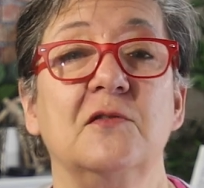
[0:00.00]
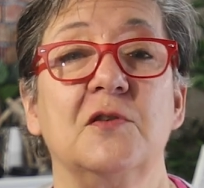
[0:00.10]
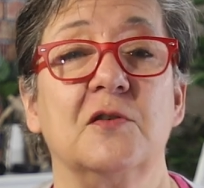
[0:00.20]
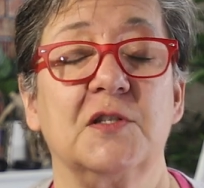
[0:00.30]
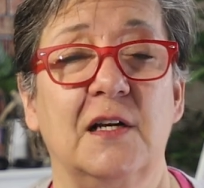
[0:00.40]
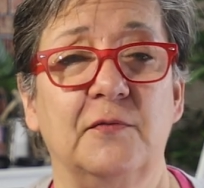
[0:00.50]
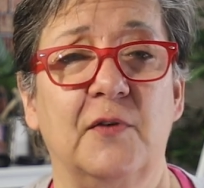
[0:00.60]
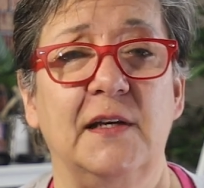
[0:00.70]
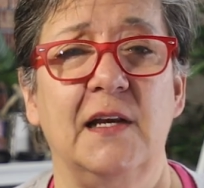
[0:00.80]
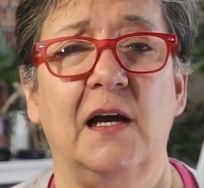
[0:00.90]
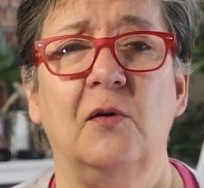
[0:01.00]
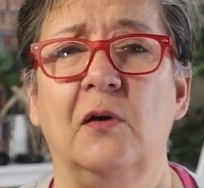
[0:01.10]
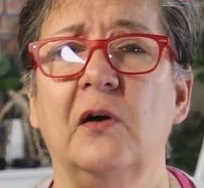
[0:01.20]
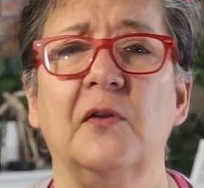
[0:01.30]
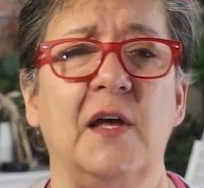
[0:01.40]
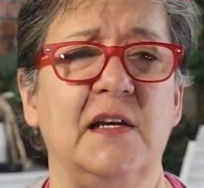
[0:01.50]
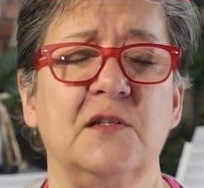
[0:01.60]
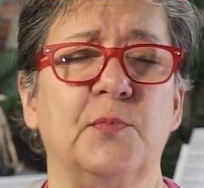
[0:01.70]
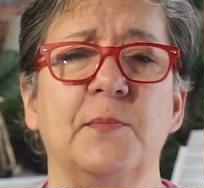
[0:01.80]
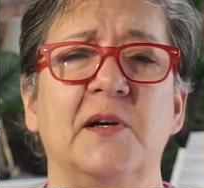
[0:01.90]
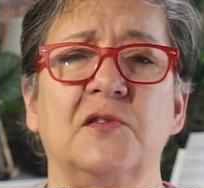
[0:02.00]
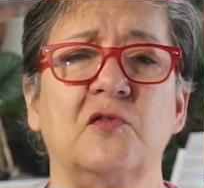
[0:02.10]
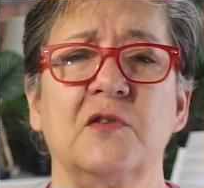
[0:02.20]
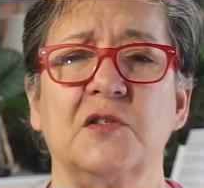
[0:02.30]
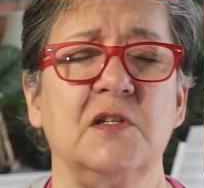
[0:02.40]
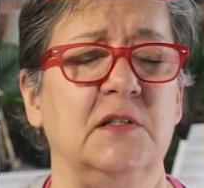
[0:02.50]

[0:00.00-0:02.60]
to yourself right now, oh, that is preposterous.